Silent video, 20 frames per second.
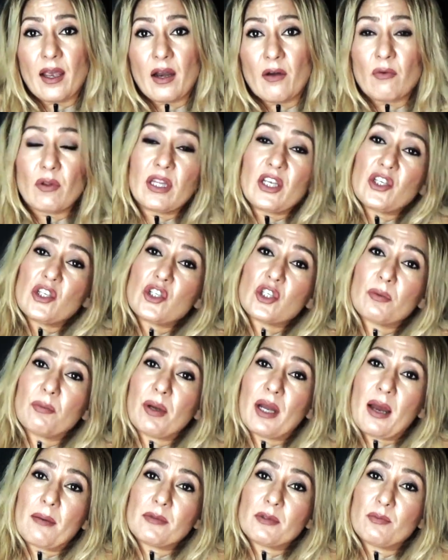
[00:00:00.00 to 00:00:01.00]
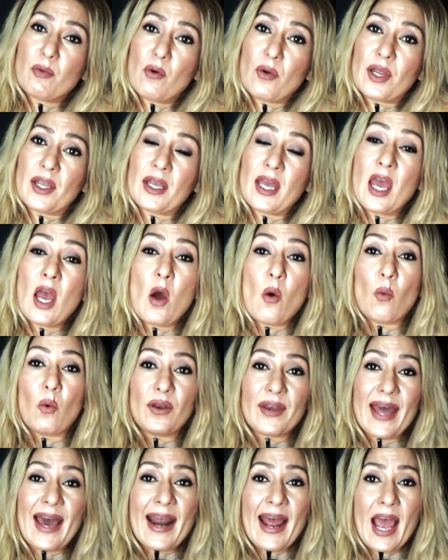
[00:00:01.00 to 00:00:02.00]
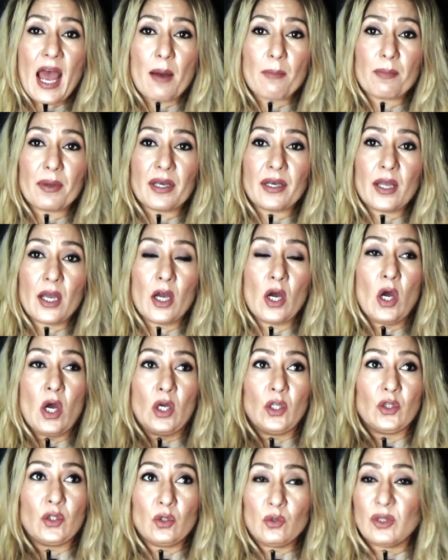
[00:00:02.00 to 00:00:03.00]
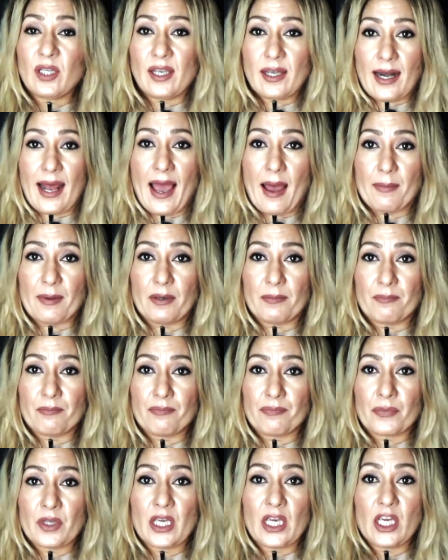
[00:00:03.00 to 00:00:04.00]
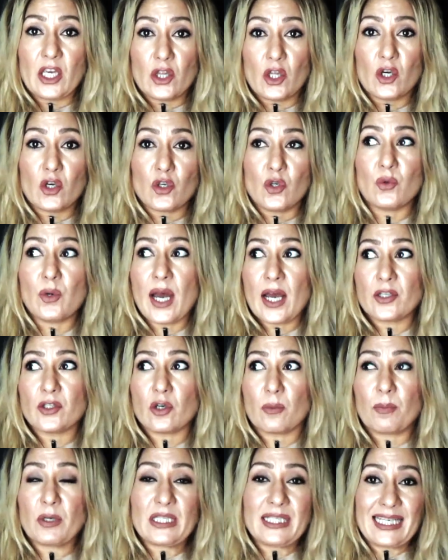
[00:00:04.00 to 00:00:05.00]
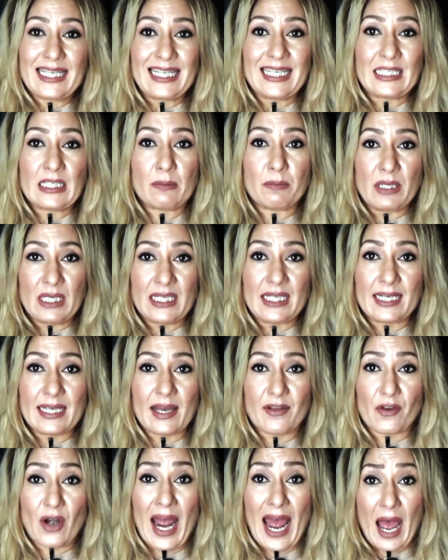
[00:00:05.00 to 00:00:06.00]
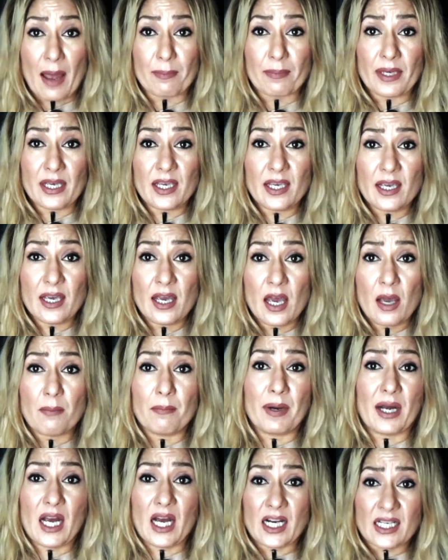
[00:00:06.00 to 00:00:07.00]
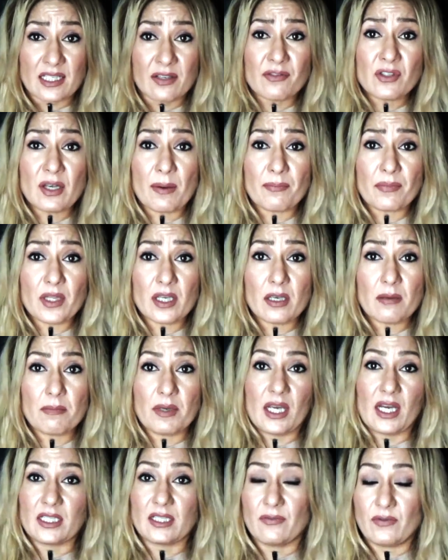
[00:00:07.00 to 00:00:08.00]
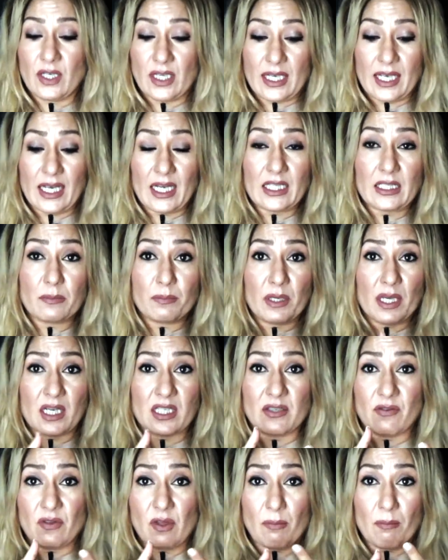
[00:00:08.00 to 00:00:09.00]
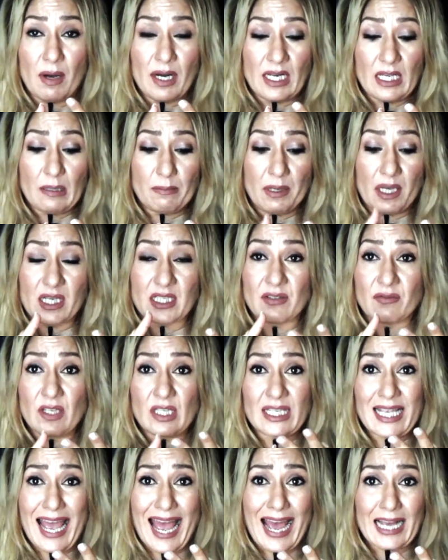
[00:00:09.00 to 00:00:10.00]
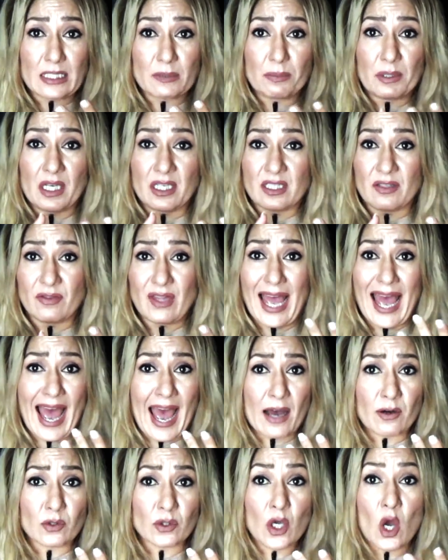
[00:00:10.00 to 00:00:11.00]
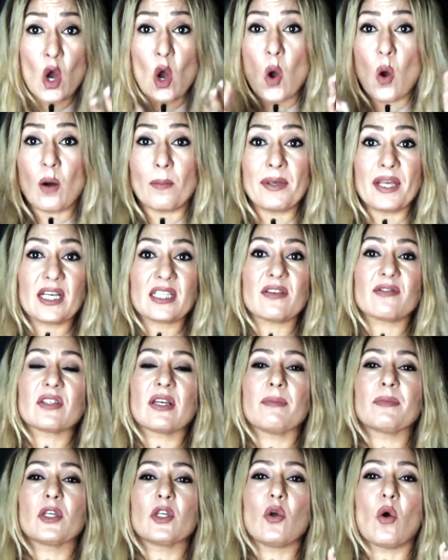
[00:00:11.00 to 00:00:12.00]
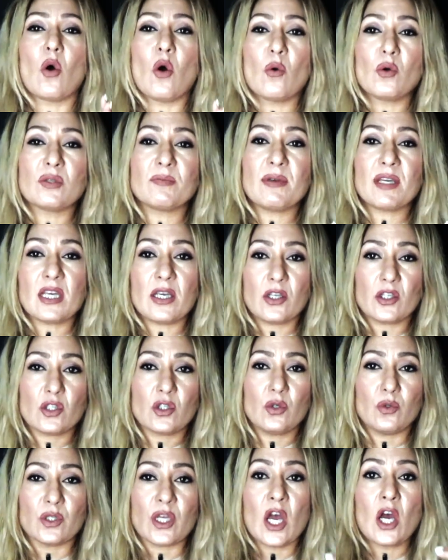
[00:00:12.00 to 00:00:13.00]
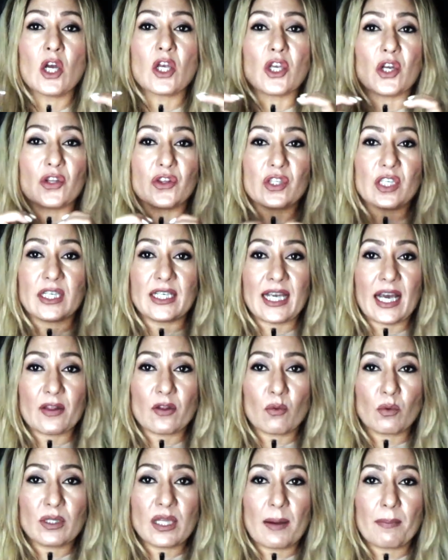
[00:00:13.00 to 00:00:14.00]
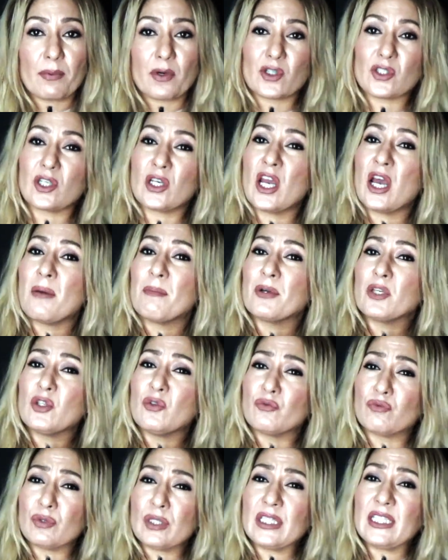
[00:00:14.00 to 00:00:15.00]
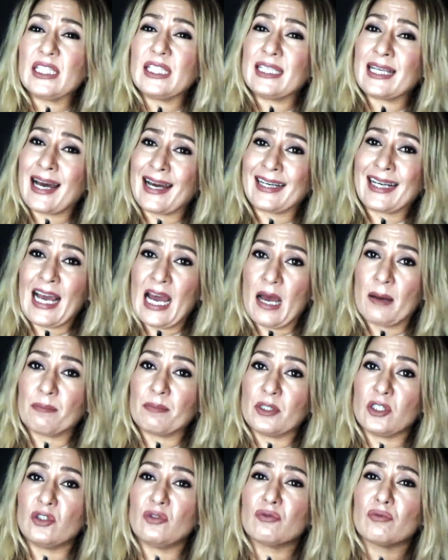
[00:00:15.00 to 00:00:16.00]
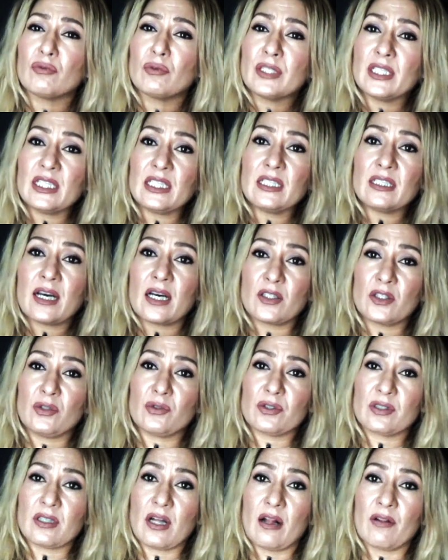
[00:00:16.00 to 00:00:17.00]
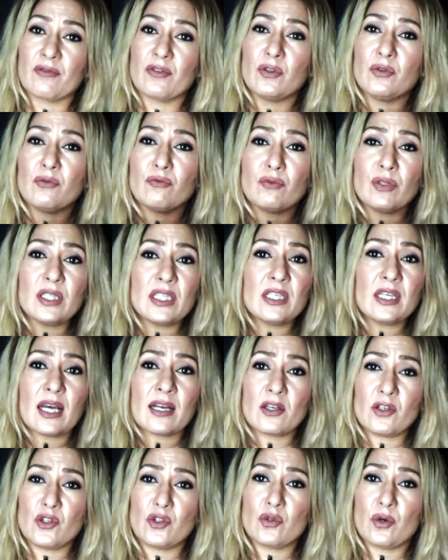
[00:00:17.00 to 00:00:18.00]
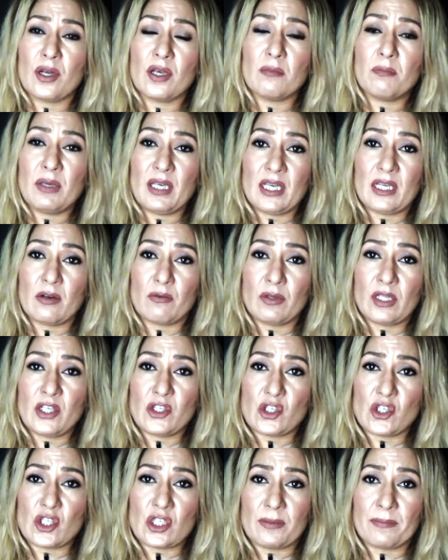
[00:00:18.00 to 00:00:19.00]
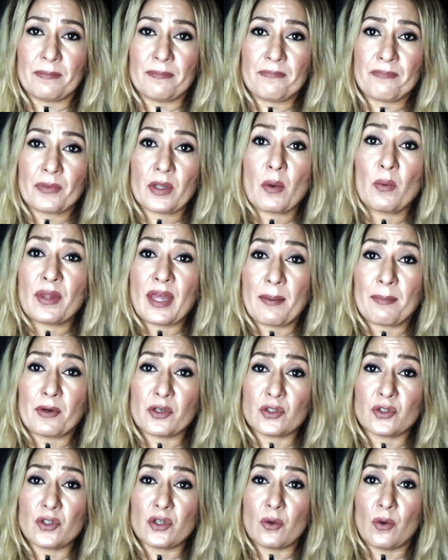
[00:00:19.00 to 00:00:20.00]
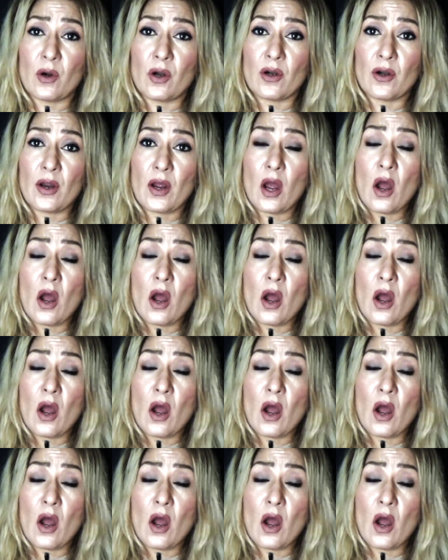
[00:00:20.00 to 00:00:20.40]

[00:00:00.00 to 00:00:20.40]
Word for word: Relationship becomes boring. When that happens, two things can happen. Either you guys are pretending to be together happy because of something, because of the kids, because of the money, because of the tax, because of the house, or because of something. You're always making excuse. You're together with that person, but you're really not happy. You're really not yourself. You're really not enjoying being in a relationship with that person you are.